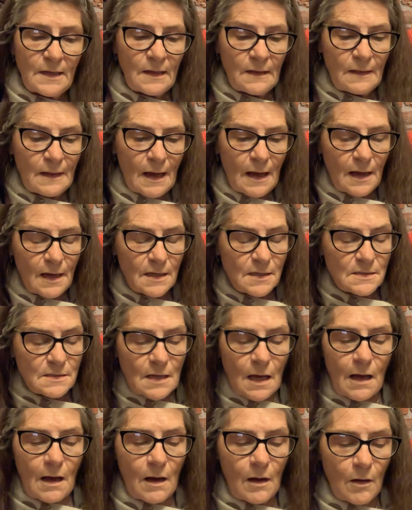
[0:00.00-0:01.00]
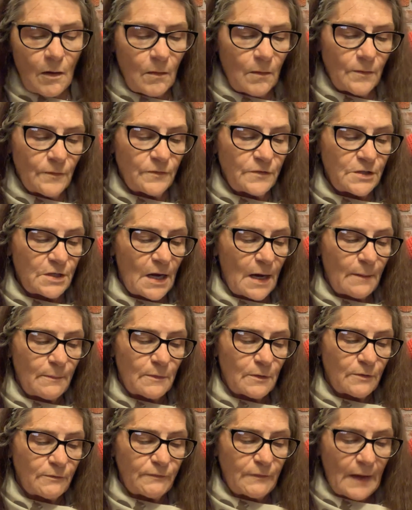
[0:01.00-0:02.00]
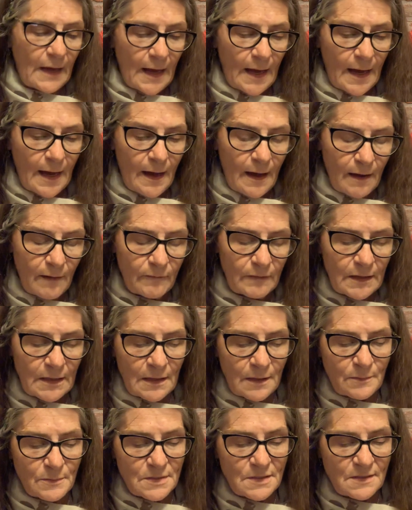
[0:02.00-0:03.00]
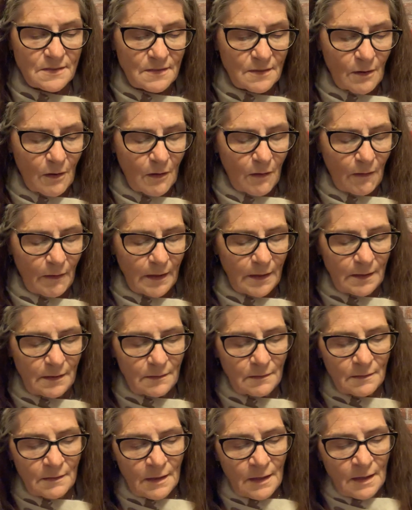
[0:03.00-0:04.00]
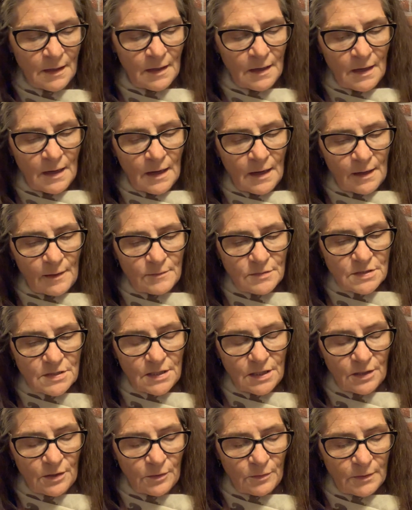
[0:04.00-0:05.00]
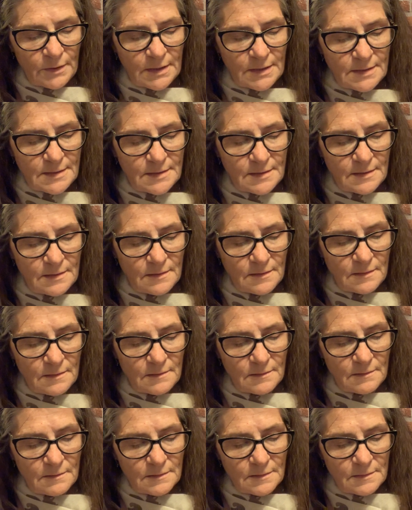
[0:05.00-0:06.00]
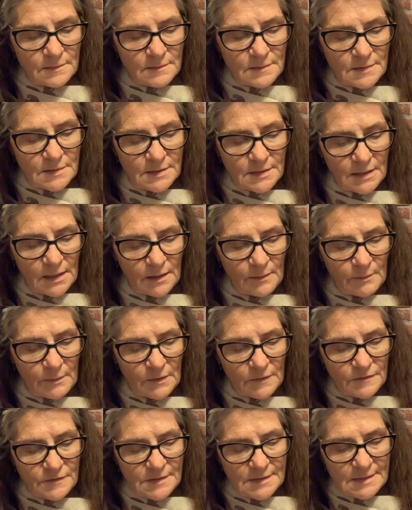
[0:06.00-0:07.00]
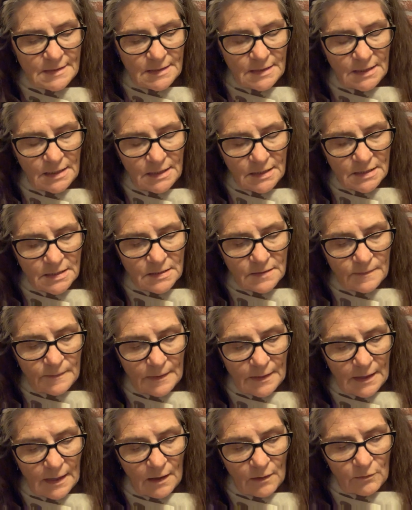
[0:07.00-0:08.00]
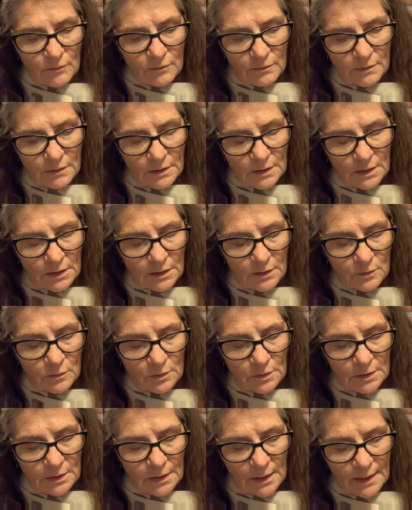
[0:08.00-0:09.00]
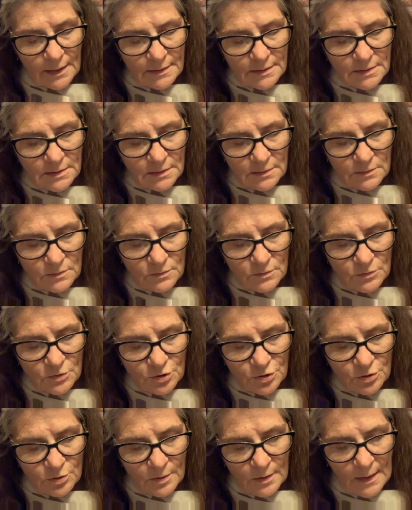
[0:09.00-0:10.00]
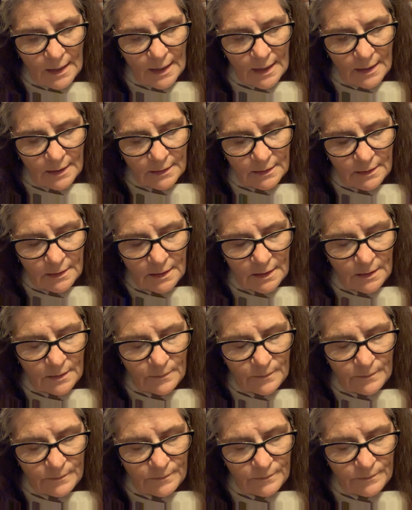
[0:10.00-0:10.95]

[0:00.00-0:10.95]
And that is all of chapter 5, and I'm sorry. I was going to read some of 6, but I really would like to try and keep